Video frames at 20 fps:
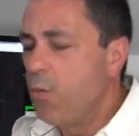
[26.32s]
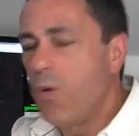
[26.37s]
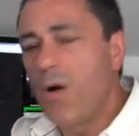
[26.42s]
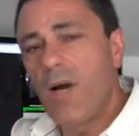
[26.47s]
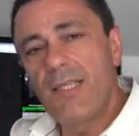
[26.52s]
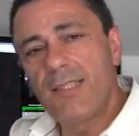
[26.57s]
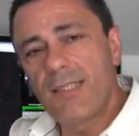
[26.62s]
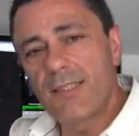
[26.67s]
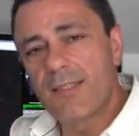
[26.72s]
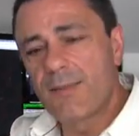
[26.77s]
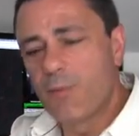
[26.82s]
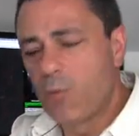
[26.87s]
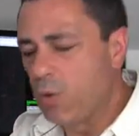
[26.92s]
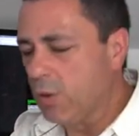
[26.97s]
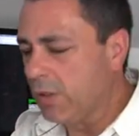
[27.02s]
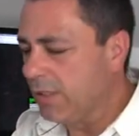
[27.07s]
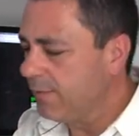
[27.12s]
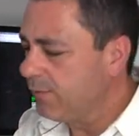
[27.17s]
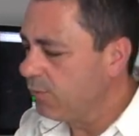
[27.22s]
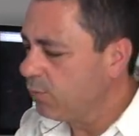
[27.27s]
Why is it
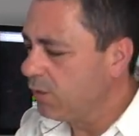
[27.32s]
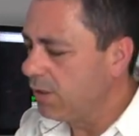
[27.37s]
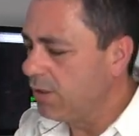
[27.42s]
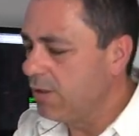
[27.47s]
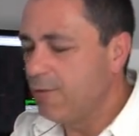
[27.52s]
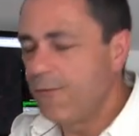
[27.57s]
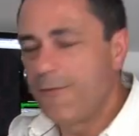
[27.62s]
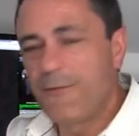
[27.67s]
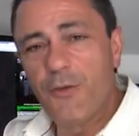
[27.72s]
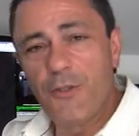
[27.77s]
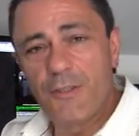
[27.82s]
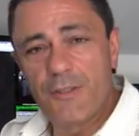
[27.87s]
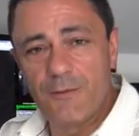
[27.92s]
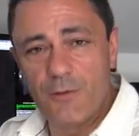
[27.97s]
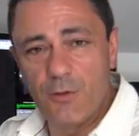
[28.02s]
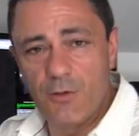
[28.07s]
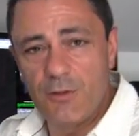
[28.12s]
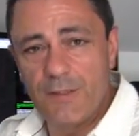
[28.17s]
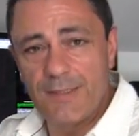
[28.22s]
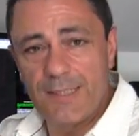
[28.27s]
smaller? Well, first
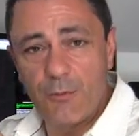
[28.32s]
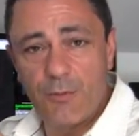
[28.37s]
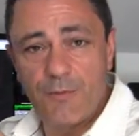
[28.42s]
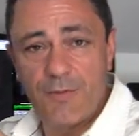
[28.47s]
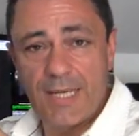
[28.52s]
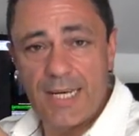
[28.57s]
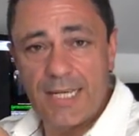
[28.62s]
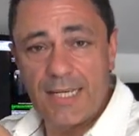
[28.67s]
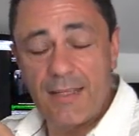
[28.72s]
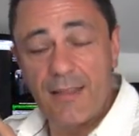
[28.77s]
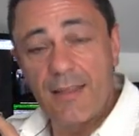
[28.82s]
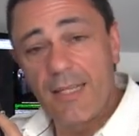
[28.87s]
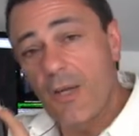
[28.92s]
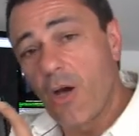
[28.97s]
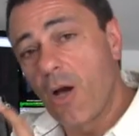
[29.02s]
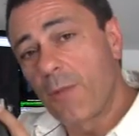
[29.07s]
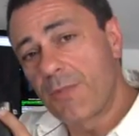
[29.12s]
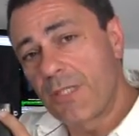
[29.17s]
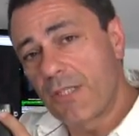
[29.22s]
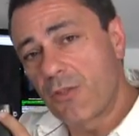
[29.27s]
of all is that we've taken
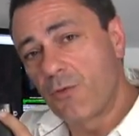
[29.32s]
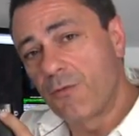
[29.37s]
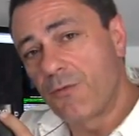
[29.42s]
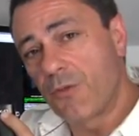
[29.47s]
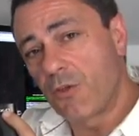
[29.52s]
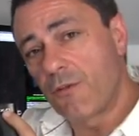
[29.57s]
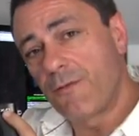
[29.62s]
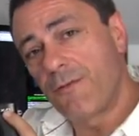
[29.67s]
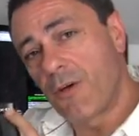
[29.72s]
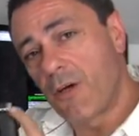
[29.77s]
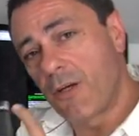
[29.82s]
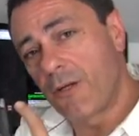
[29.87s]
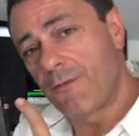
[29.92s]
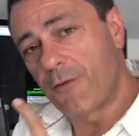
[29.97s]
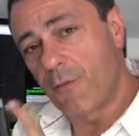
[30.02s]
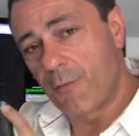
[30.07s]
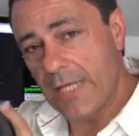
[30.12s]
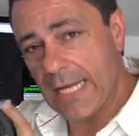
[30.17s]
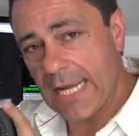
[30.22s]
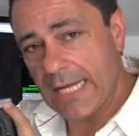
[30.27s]
the optical viewfinder
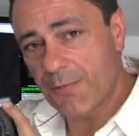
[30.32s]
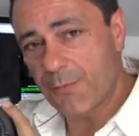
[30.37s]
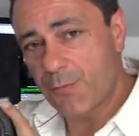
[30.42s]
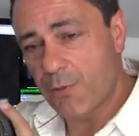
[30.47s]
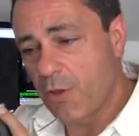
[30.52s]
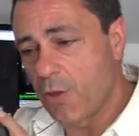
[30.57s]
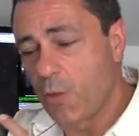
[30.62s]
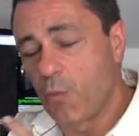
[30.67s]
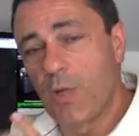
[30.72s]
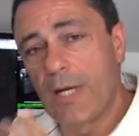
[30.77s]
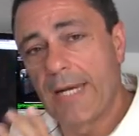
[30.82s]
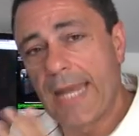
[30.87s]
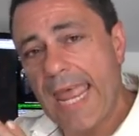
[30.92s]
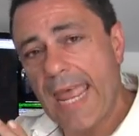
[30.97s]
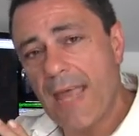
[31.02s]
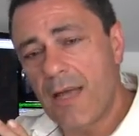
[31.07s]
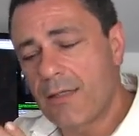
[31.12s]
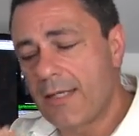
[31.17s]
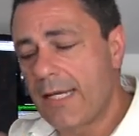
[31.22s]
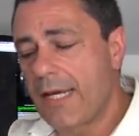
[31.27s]
from the X Pro 1
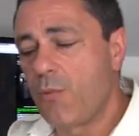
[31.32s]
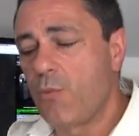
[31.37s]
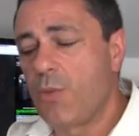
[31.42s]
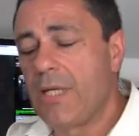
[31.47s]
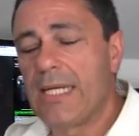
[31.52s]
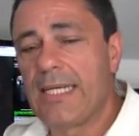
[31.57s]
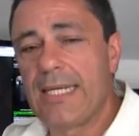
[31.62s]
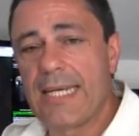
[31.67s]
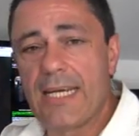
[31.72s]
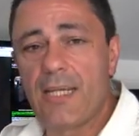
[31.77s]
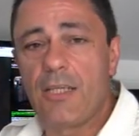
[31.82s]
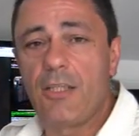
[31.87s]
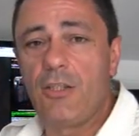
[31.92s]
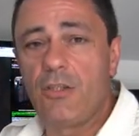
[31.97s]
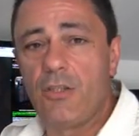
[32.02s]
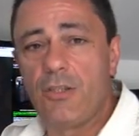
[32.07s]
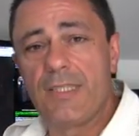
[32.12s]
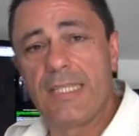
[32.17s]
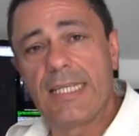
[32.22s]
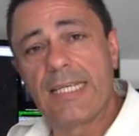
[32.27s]
out, and we are now
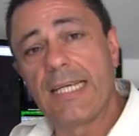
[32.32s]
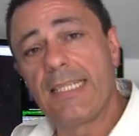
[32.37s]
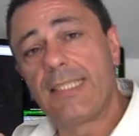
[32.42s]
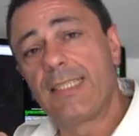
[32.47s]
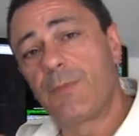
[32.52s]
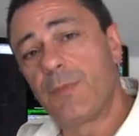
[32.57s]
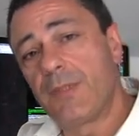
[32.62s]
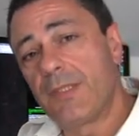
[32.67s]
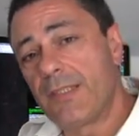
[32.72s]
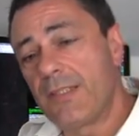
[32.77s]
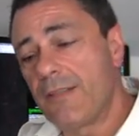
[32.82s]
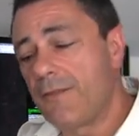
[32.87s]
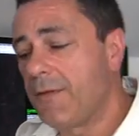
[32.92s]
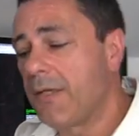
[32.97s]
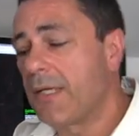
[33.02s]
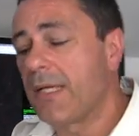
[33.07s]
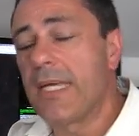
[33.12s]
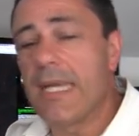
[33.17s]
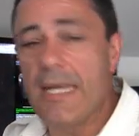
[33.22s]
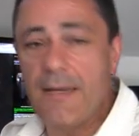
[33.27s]
using a
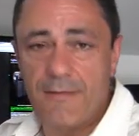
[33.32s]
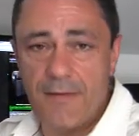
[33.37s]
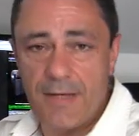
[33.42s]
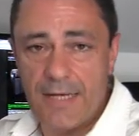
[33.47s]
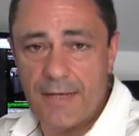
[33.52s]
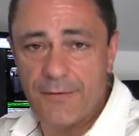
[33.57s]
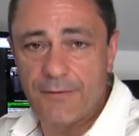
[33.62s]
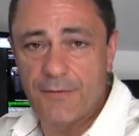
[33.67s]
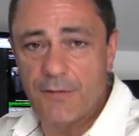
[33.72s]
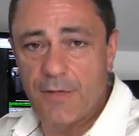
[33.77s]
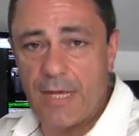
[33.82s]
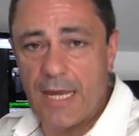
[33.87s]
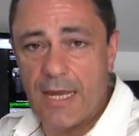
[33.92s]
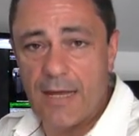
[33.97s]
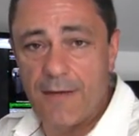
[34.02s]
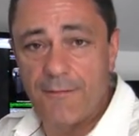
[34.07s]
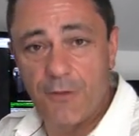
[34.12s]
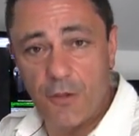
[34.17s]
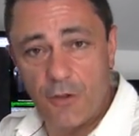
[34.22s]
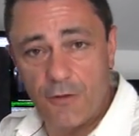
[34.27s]
specific EVF
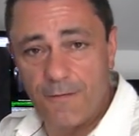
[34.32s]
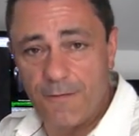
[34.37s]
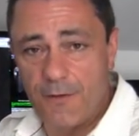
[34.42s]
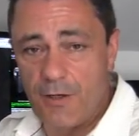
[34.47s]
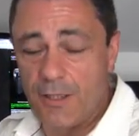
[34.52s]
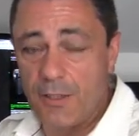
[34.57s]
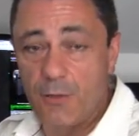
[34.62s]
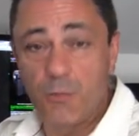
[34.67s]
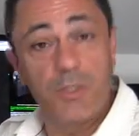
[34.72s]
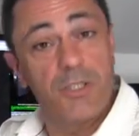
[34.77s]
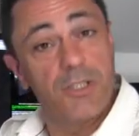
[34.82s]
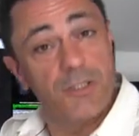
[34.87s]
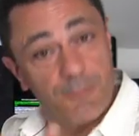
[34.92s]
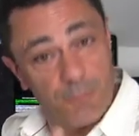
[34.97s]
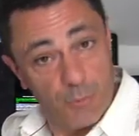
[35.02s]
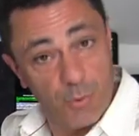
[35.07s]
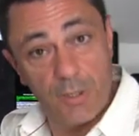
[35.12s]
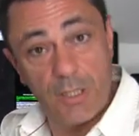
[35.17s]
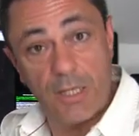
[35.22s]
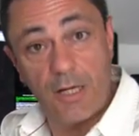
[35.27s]
viewfinder, which is
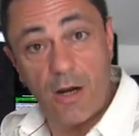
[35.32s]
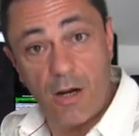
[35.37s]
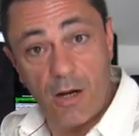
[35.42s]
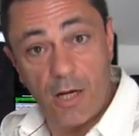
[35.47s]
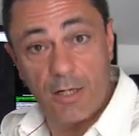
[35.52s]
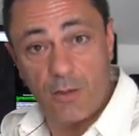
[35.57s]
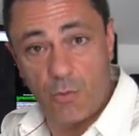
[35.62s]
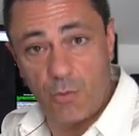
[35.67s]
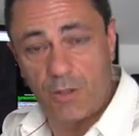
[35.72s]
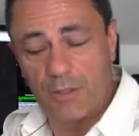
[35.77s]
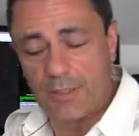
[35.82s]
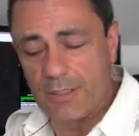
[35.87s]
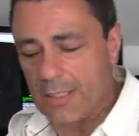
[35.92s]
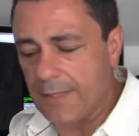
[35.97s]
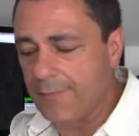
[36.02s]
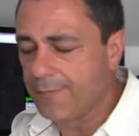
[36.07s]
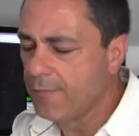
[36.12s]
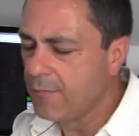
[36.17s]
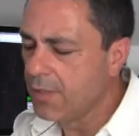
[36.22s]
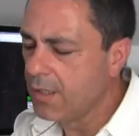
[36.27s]
pretty high
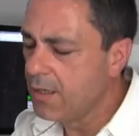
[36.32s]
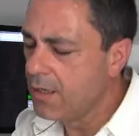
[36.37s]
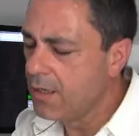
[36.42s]
quality.